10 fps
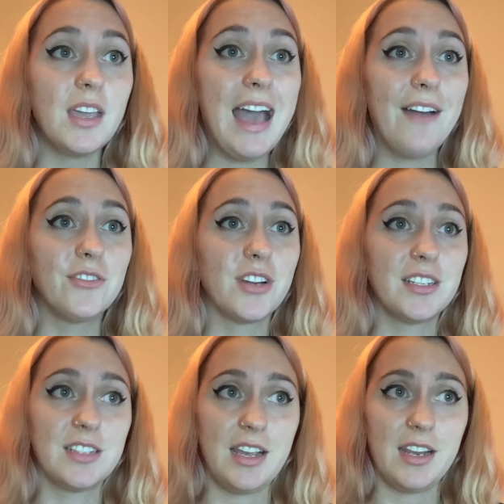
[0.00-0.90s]
After
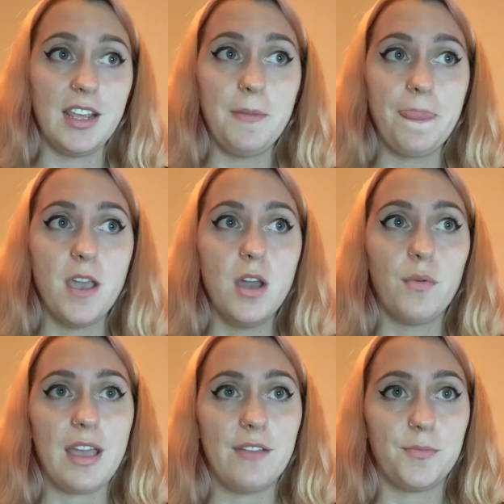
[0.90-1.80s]
anxiety,
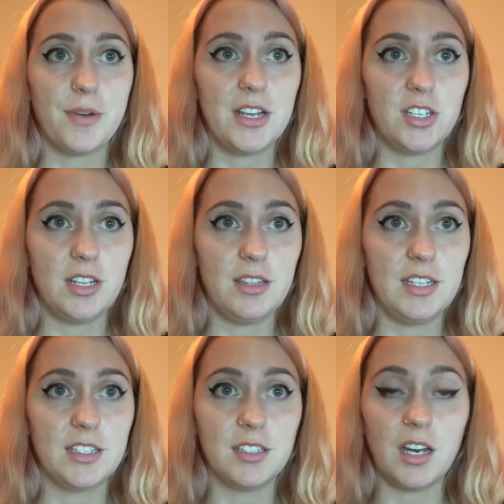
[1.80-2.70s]
we have depression.
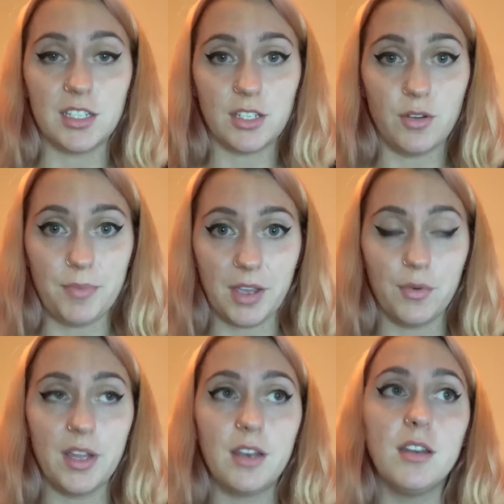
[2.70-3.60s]
This is also a big
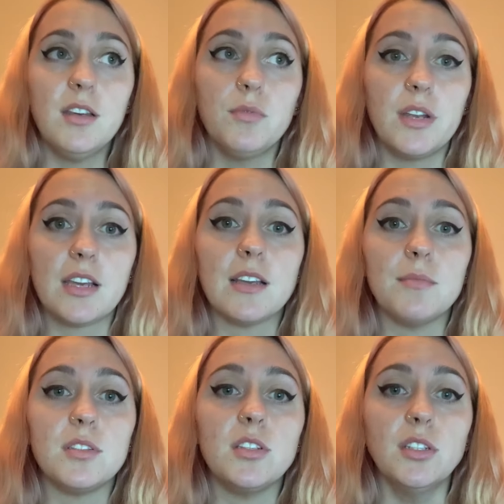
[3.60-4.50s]
one when it
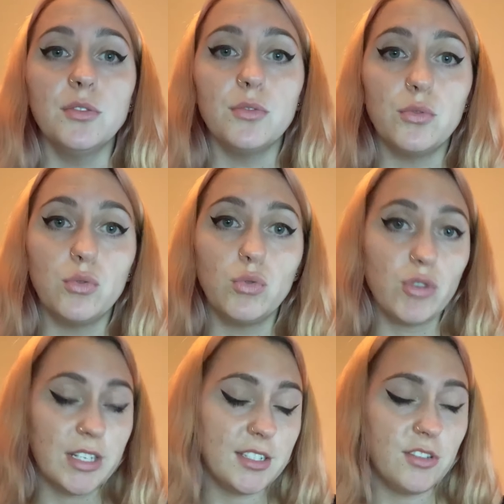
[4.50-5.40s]
comes to
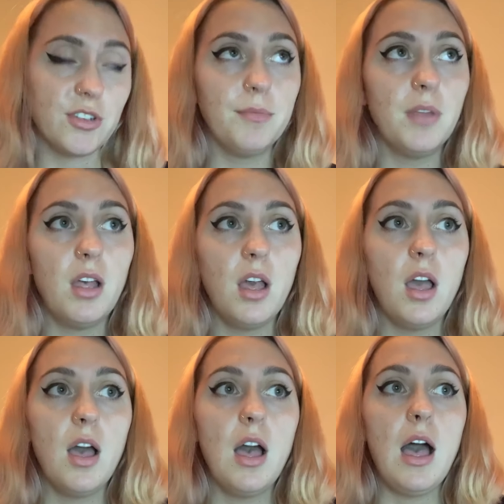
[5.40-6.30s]
Tourette syndrome.
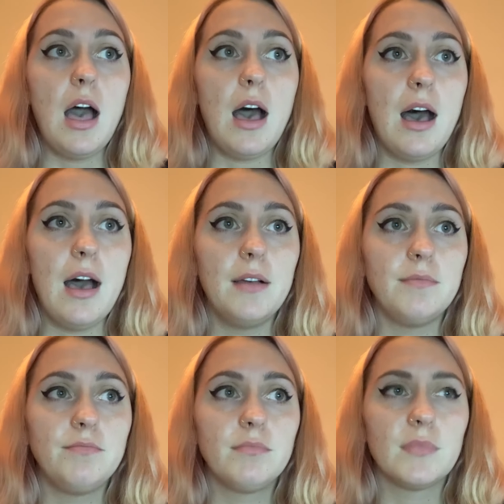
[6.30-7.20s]

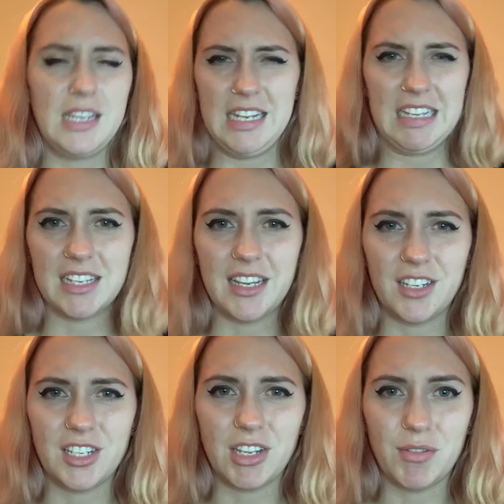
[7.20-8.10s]
And anxiety
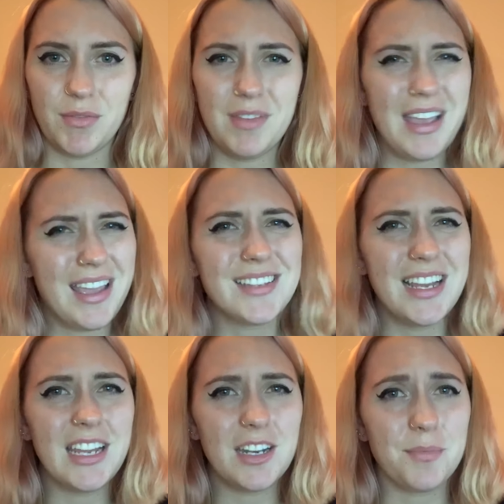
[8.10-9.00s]
too.
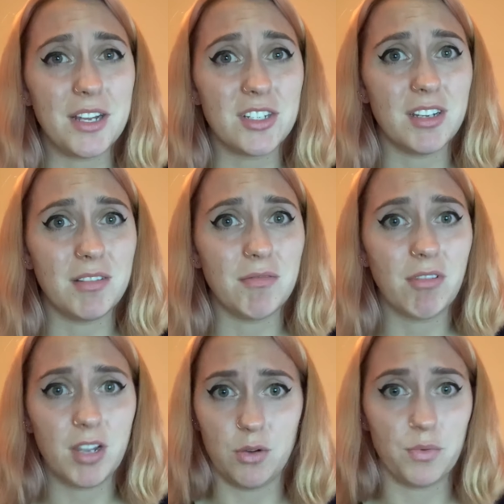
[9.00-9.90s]
Anxiety and depression
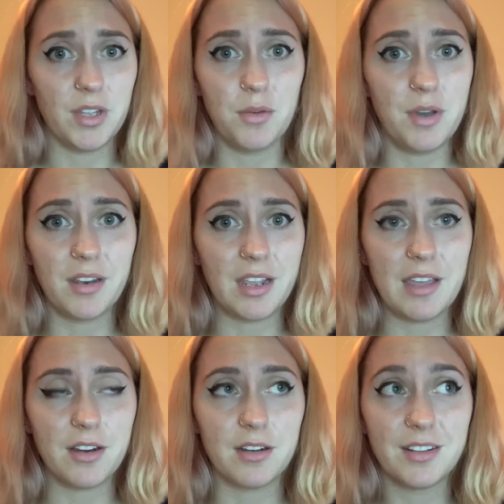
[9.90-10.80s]
go really well
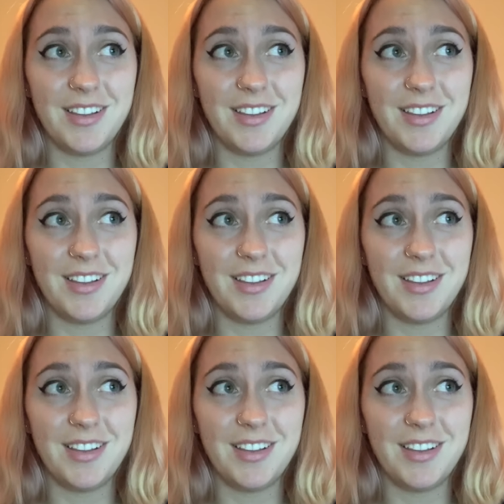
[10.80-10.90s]
together.